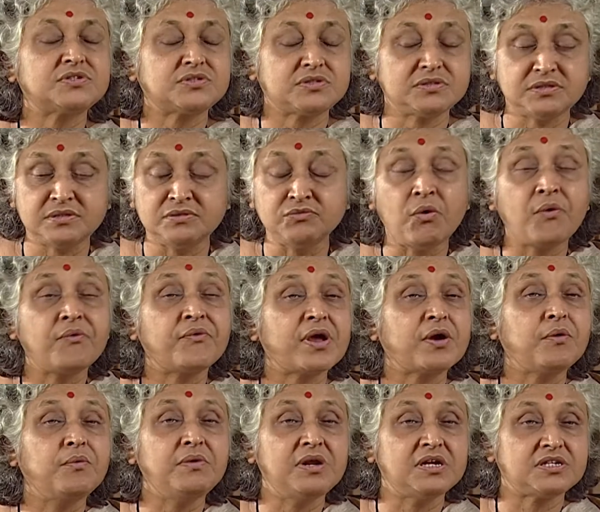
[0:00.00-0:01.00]
no
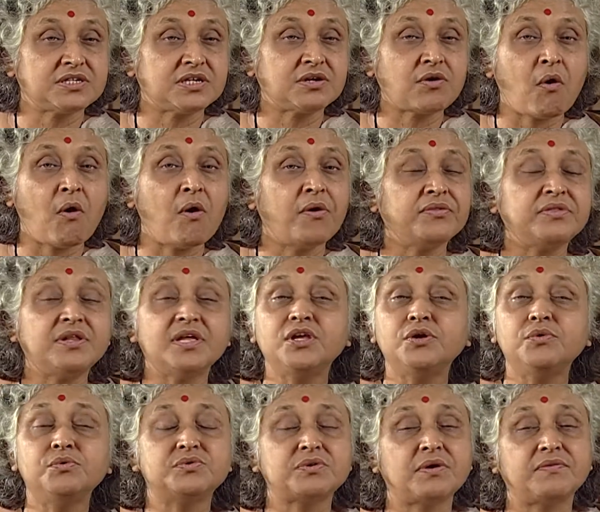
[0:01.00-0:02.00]
regulation on the
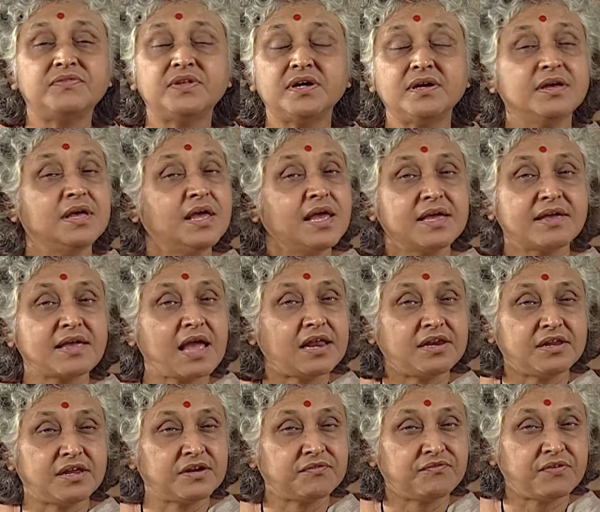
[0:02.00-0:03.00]
use of the
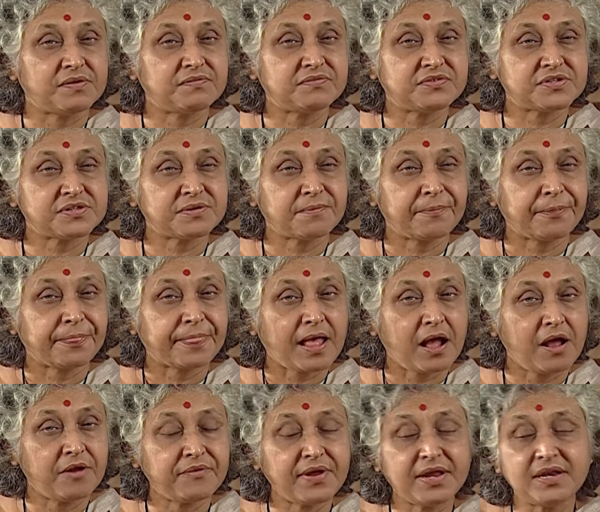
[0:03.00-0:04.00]
carrier waves.
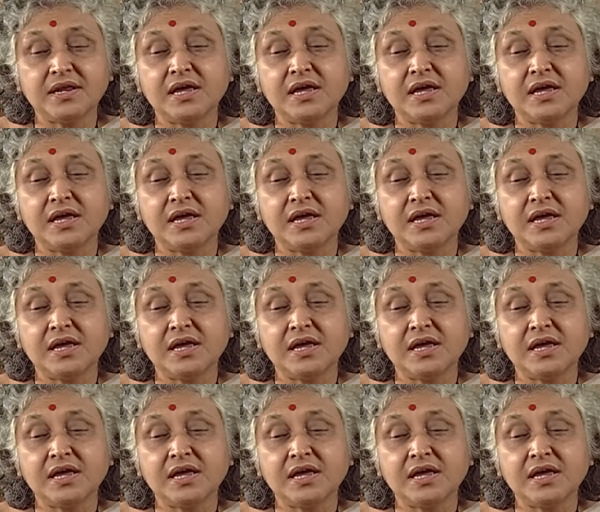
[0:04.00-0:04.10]
All right.